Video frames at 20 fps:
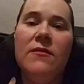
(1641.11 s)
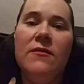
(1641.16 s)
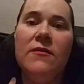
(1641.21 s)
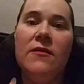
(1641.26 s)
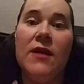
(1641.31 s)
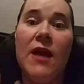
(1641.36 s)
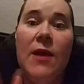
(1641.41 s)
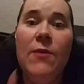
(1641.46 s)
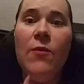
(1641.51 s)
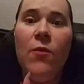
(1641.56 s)

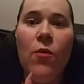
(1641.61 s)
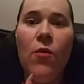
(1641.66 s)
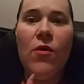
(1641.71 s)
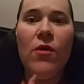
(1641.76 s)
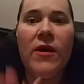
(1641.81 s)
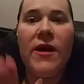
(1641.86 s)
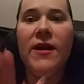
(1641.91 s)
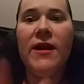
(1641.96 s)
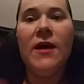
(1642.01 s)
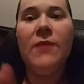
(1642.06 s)
The game of
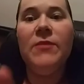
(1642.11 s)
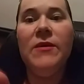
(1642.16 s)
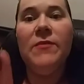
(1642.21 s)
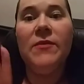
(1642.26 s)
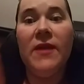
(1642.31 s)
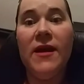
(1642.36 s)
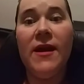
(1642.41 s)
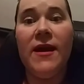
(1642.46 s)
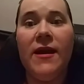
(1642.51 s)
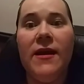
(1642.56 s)
war cannot be
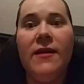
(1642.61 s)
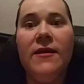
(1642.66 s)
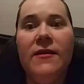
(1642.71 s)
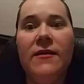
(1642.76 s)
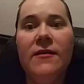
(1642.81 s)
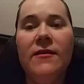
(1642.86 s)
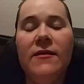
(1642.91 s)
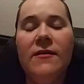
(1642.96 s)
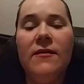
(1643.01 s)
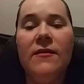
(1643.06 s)
played
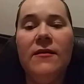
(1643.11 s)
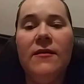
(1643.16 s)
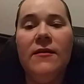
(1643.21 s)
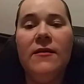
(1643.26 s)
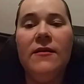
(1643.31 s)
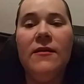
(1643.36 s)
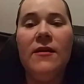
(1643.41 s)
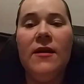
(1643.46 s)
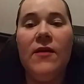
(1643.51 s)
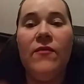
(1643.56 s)

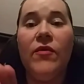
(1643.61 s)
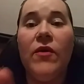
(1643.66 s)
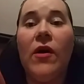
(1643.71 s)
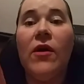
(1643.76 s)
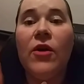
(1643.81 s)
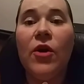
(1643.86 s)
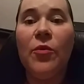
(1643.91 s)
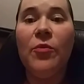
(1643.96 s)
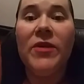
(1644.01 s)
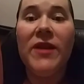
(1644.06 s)
if there
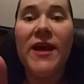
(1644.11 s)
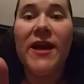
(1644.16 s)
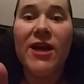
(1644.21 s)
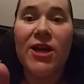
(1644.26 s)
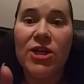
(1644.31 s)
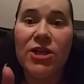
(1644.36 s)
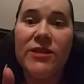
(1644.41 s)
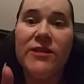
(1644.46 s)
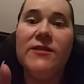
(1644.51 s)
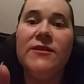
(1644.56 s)
are no
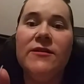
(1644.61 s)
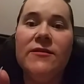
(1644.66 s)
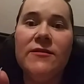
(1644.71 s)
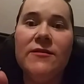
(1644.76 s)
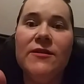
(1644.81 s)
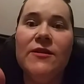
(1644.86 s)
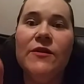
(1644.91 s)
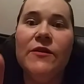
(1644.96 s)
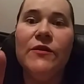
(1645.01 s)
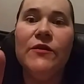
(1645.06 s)
players.
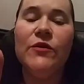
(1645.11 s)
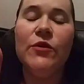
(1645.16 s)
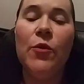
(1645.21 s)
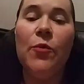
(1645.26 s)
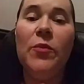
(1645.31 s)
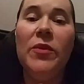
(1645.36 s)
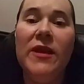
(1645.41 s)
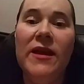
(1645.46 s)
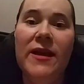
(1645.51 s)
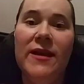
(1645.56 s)
So
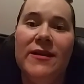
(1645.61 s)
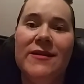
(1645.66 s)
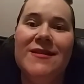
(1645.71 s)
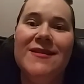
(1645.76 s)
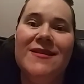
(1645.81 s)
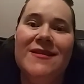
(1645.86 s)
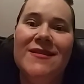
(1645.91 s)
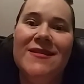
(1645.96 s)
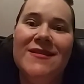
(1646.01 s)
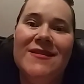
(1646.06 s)

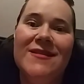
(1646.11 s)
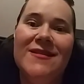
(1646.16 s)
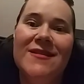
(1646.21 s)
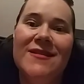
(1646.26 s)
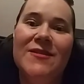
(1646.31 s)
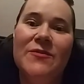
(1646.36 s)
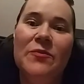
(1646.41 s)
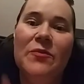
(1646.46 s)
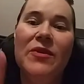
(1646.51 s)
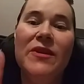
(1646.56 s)
please
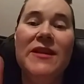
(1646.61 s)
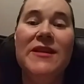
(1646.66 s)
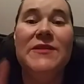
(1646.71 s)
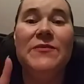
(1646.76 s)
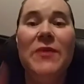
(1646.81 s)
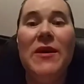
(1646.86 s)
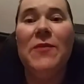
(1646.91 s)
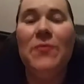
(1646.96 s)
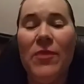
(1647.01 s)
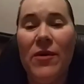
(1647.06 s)

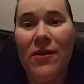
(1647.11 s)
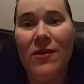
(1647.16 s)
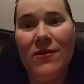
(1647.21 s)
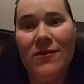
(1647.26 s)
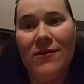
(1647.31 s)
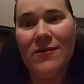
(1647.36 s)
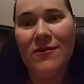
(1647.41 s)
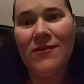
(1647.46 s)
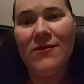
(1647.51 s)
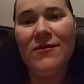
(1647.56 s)
people,
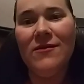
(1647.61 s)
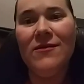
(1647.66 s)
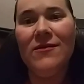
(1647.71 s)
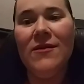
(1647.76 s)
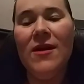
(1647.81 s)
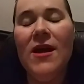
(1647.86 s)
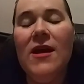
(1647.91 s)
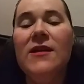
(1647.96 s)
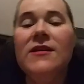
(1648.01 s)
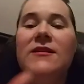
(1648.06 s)

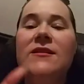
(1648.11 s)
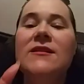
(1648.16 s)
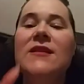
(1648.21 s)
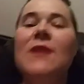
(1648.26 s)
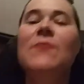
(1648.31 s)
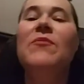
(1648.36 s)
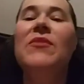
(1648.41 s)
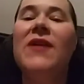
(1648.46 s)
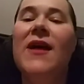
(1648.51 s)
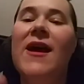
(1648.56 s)

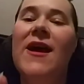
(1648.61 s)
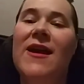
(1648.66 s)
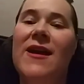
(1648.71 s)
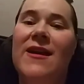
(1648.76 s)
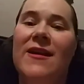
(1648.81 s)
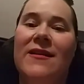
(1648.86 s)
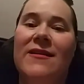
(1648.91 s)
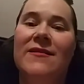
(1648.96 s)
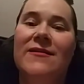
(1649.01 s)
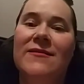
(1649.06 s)
stop
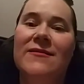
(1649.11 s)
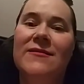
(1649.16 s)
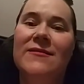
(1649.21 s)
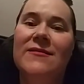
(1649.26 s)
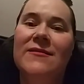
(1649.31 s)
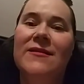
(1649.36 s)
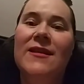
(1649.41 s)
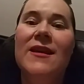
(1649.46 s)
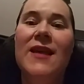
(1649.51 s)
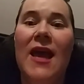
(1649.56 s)
playing
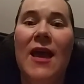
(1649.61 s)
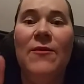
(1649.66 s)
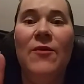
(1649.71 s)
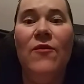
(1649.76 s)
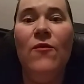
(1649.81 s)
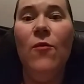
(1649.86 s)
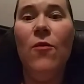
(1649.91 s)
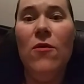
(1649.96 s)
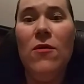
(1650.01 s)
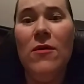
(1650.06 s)
the game
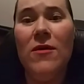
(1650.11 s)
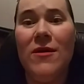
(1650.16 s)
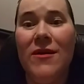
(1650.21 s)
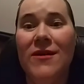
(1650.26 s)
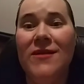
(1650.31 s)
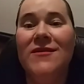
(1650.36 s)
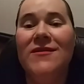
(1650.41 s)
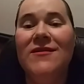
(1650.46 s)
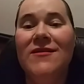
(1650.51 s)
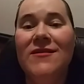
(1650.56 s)
of war.
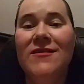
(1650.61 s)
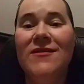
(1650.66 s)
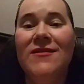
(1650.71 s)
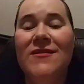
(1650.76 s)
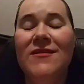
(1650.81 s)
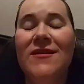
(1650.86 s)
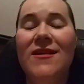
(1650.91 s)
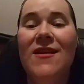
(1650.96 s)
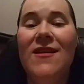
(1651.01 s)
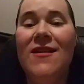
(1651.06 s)

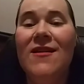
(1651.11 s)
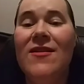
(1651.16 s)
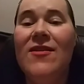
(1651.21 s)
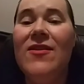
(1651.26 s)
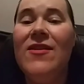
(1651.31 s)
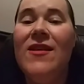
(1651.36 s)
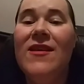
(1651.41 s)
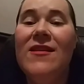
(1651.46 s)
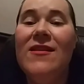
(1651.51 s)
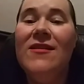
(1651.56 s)

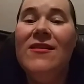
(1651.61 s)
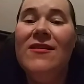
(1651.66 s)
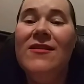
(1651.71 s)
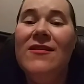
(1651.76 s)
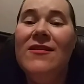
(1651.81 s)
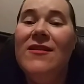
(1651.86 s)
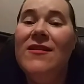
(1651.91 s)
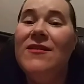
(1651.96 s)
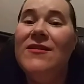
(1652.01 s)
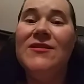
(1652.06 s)
Then
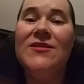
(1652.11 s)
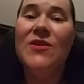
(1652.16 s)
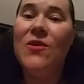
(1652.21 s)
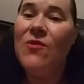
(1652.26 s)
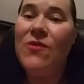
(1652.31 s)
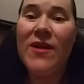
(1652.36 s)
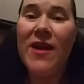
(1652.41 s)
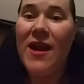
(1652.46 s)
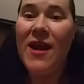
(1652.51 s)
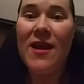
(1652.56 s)
there's
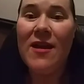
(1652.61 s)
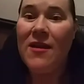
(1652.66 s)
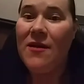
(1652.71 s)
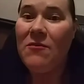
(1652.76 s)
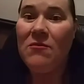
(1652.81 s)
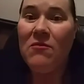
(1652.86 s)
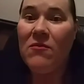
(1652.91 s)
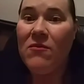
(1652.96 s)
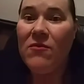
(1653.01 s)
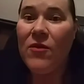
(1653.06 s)
no
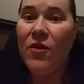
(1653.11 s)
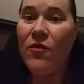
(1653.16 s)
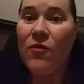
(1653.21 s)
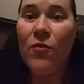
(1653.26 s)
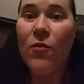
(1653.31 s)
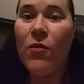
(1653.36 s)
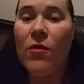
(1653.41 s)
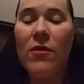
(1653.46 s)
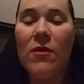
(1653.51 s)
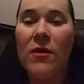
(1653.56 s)
game of
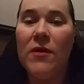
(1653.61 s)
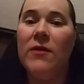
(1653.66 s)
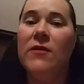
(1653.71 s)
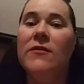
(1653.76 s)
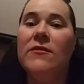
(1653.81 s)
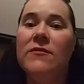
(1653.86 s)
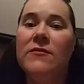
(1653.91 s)
war.